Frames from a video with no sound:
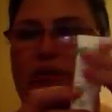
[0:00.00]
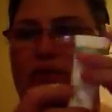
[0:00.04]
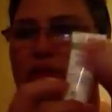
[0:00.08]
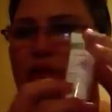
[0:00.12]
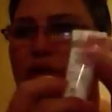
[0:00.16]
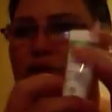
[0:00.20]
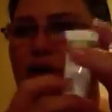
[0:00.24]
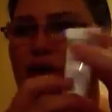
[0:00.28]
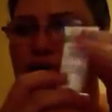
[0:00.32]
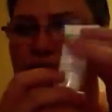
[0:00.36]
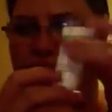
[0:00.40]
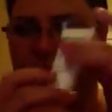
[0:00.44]

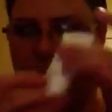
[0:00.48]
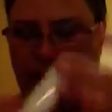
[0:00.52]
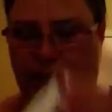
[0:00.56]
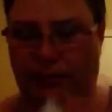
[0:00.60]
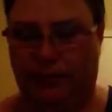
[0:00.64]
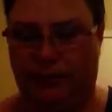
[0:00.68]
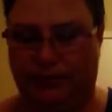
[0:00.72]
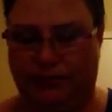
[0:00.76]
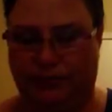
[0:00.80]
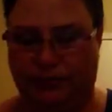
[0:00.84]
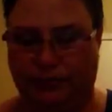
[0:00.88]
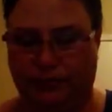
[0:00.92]
product.
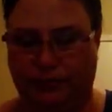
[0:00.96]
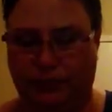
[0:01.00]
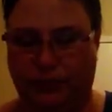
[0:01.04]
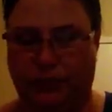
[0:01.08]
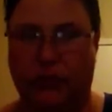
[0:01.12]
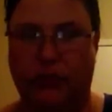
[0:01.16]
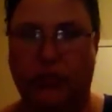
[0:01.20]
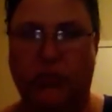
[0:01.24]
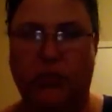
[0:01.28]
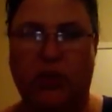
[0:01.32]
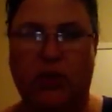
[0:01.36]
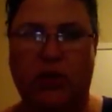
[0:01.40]

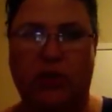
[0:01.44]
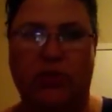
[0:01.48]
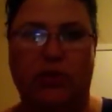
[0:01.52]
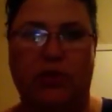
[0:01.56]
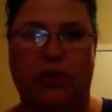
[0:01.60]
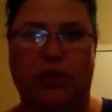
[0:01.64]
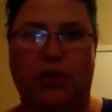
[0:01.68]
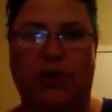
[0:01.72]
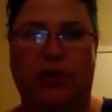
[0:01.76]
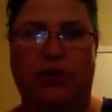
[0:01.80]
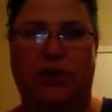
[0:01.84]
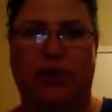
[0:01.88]

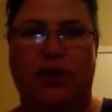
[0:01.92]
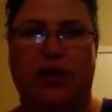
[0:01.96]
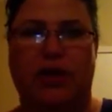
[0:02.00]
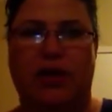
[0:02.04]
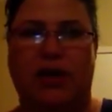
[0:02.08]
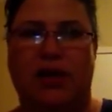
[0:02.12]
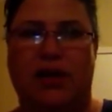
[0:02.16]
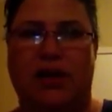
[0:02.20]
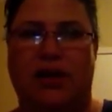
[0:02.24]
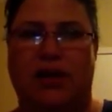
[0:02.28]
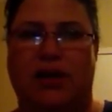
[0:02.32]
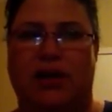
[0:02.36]
Third
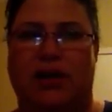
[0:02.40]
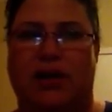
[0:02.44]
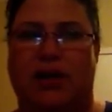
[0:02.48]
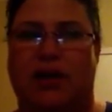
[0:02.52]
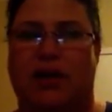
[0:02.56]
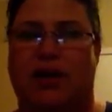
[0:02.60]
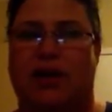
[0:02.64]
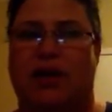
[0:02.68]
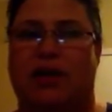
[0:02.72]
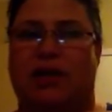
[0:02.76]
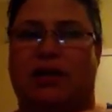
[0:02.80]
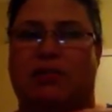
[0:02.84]
thing
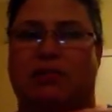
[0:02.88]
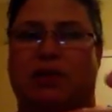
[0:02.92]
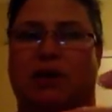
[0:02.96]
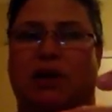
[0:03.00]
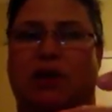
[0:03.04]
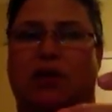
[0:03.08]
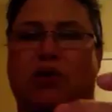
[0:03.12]
is my